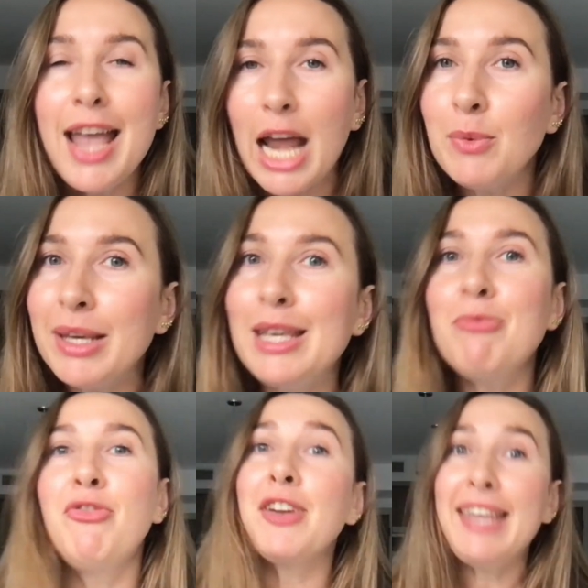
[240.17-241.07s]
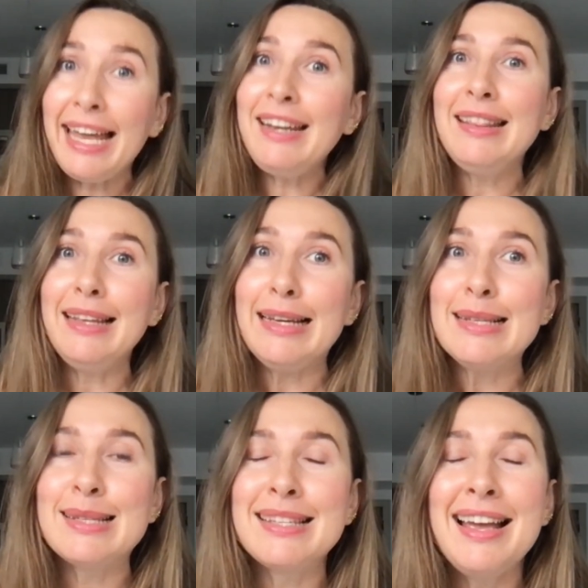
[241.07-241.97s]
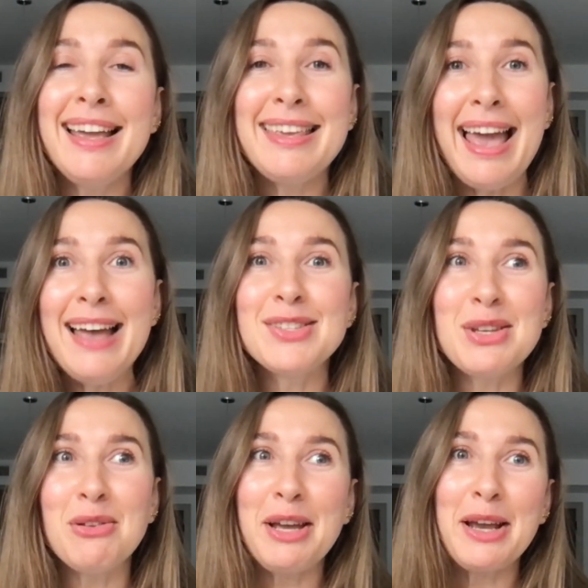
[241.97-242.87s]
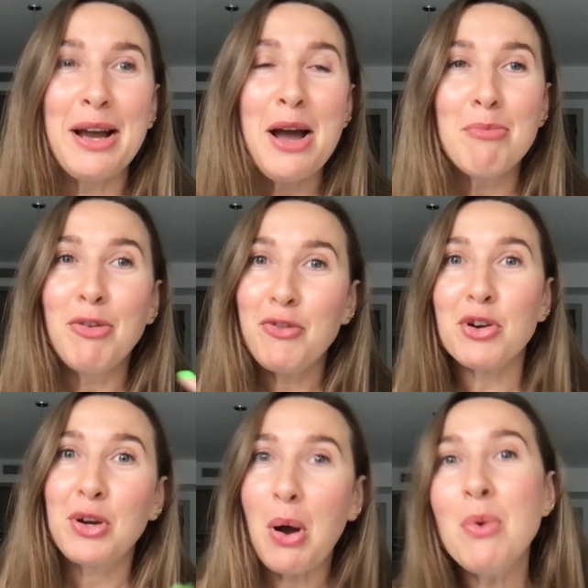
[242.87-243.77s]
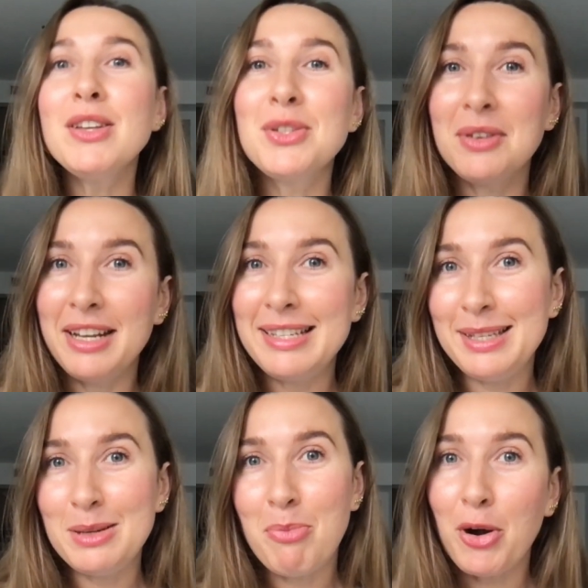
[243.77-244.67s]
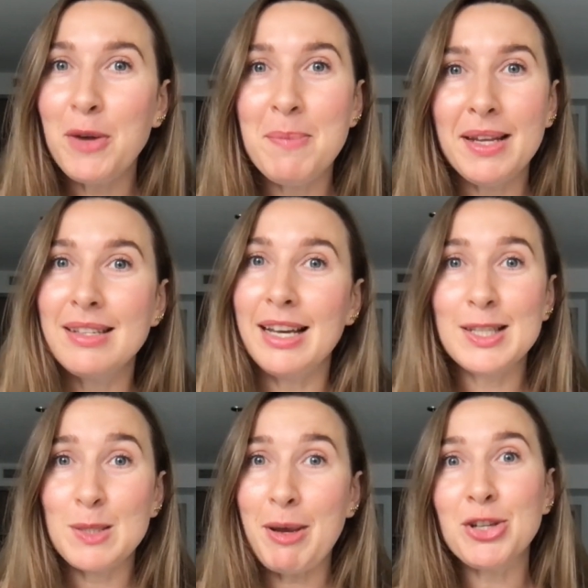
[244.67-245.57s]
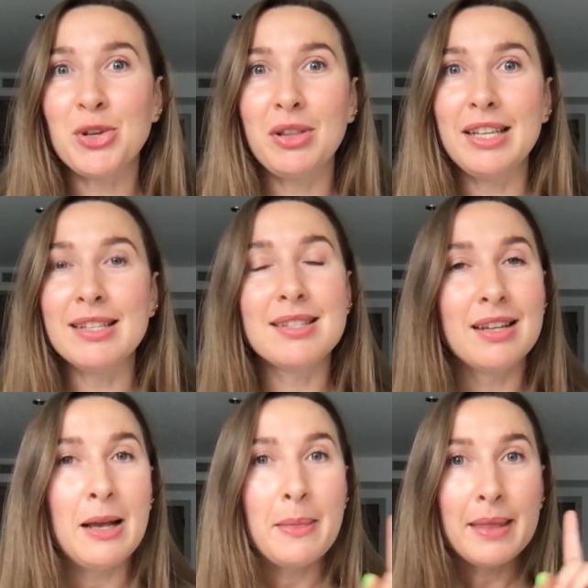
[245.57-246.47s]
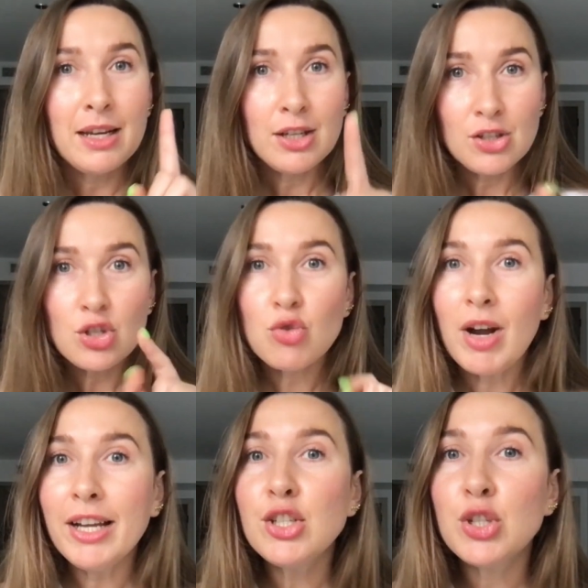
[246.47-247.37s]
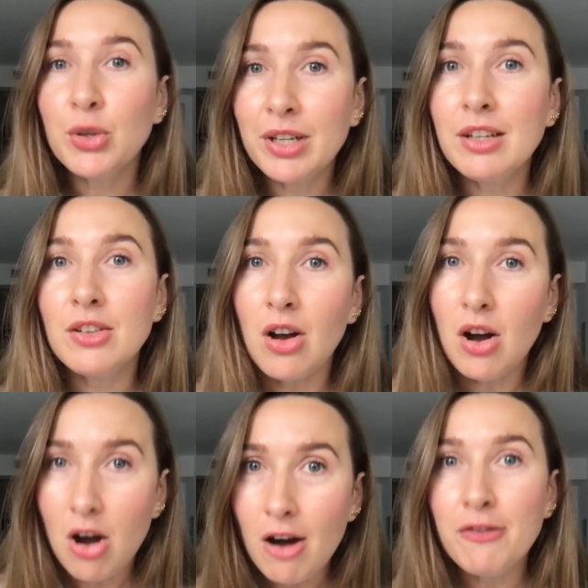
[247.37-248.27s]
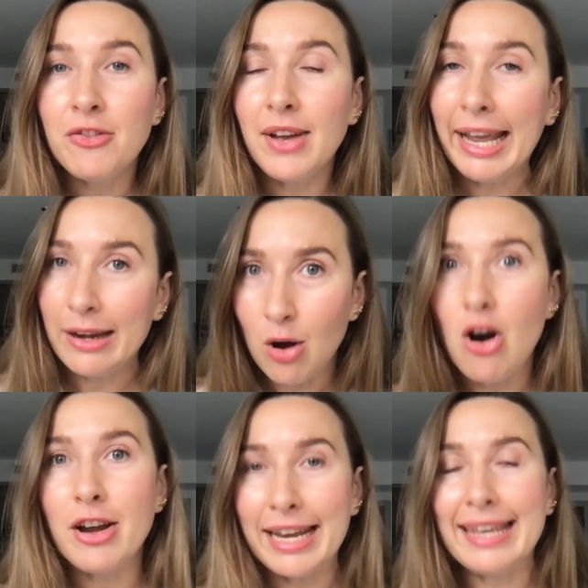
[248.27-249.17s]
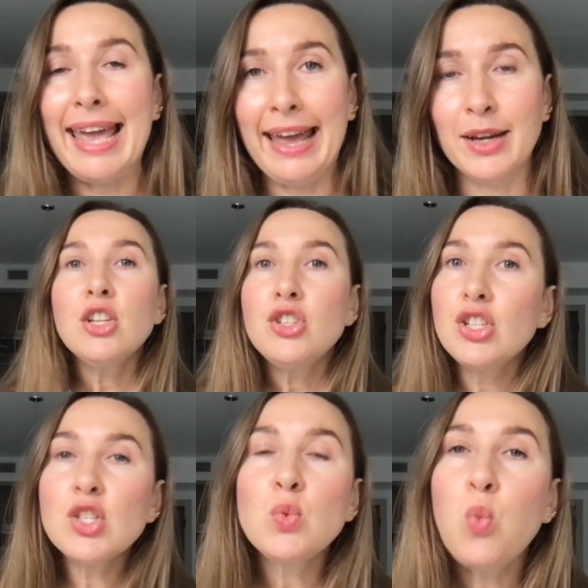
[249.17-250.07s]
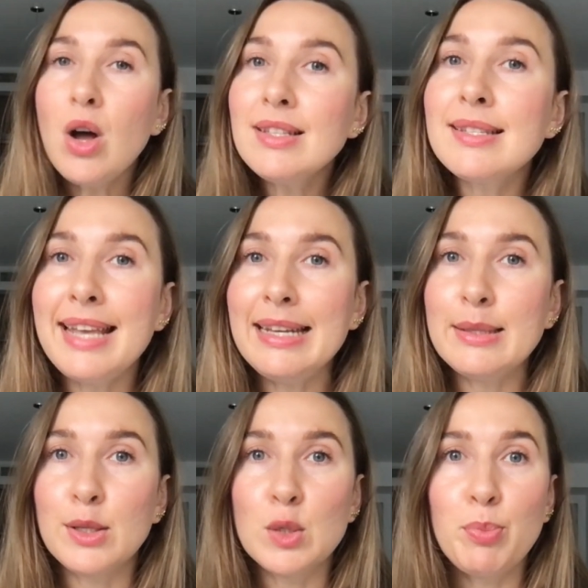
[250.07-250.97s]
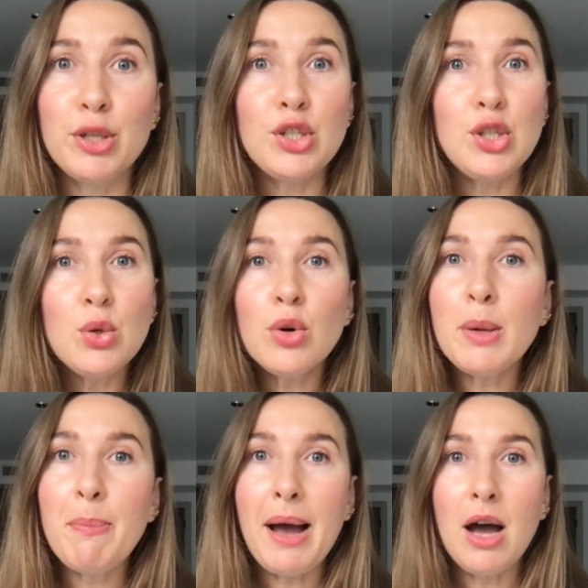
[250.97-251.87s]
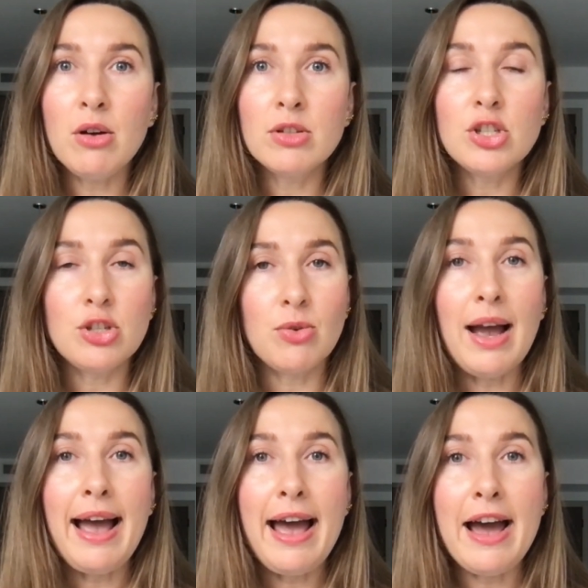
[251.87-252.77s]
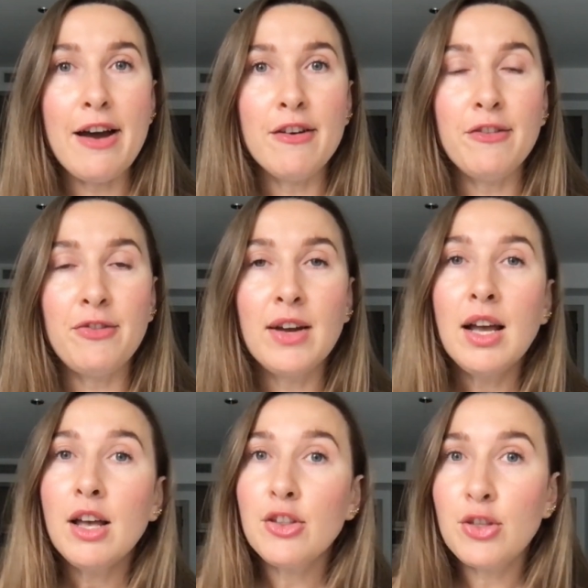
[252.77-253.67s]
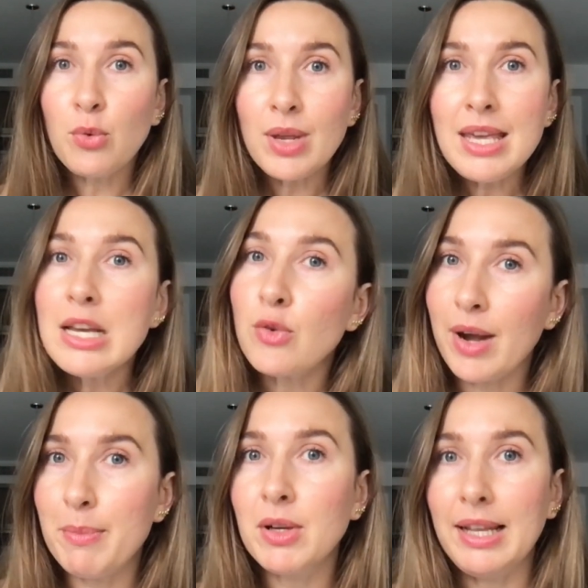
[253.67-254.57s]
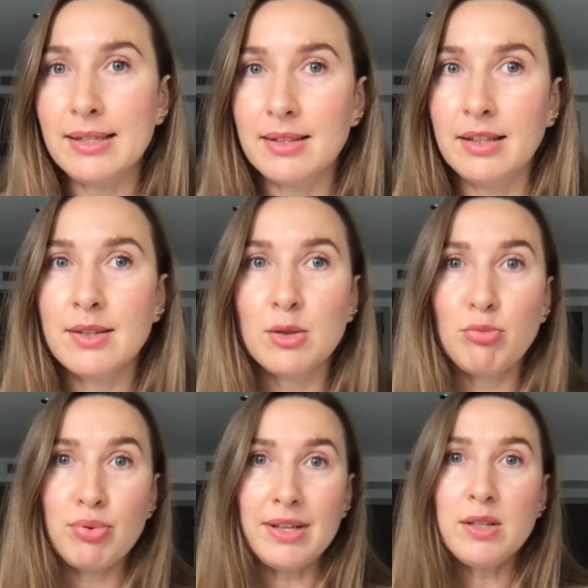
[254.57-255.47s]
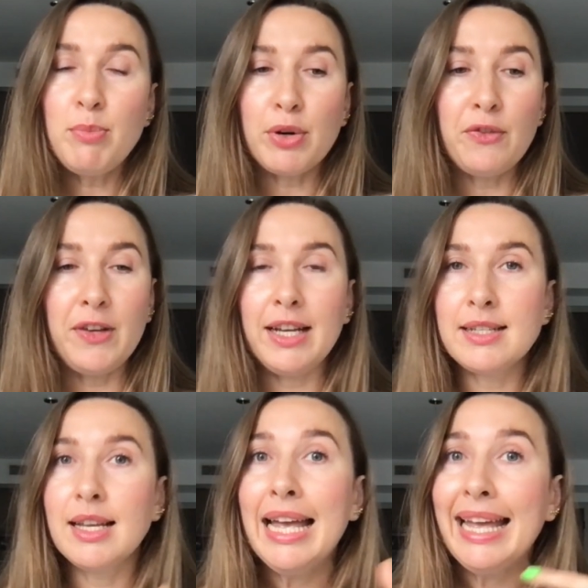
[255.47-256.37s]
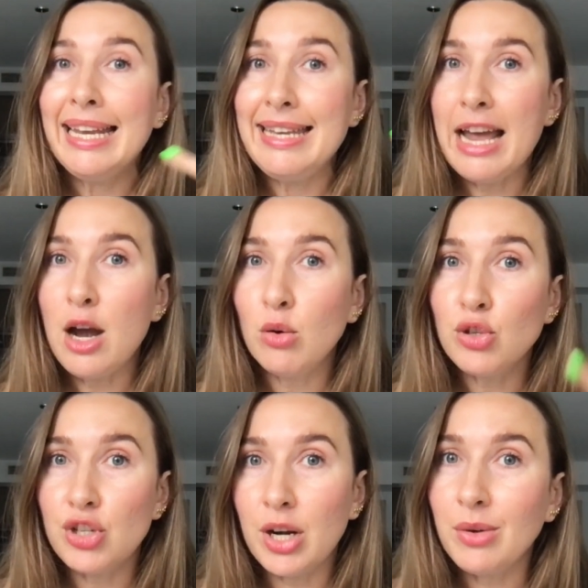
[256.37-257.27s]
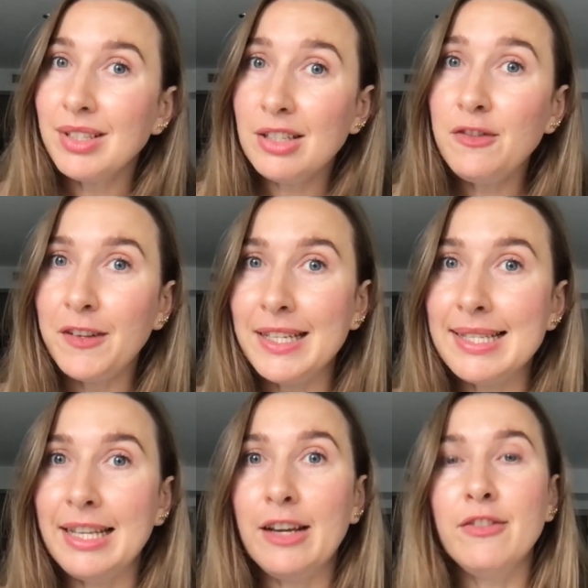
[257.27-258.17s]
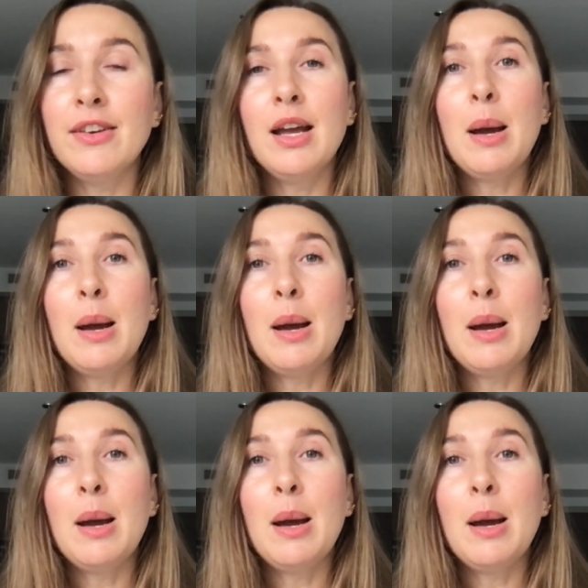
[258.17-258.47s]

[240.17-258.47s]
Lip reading: and we keep forgetting this. Yeah, so like before going to an IT department, a specialist, try turning it off and on again. Just one sentence, but you're about to have 3 grammar lessons. Present perfect, now gerund and infinitive.